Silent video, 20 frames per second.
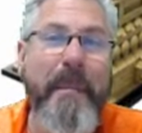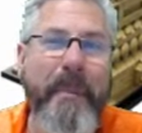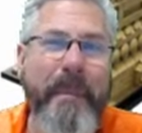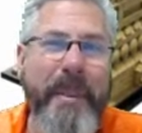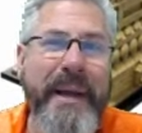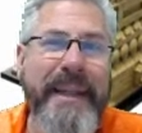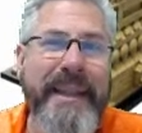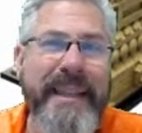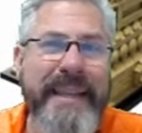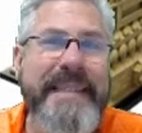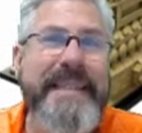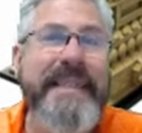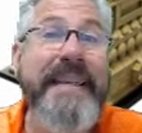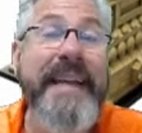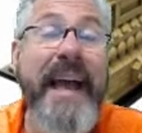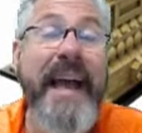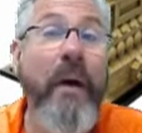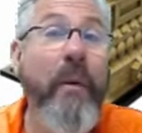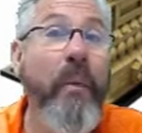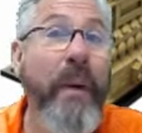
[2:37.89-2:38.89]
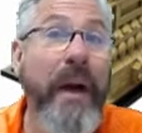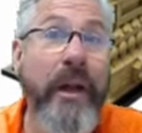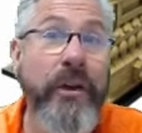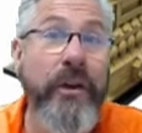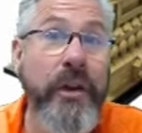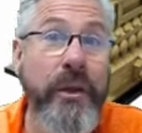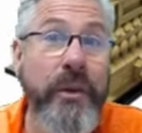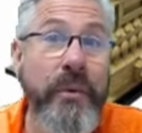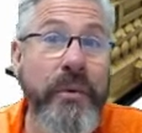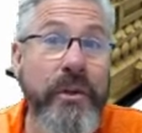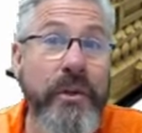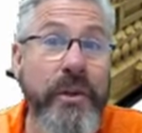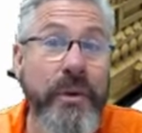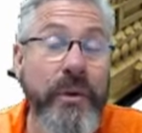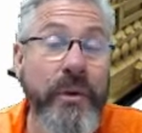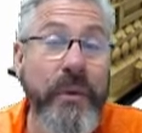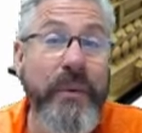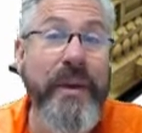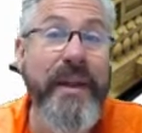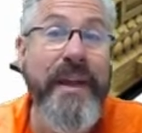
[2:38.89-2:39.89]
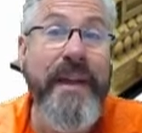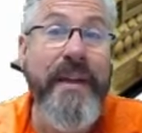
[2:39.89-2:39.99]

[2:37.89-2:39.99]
but let's see how well you do,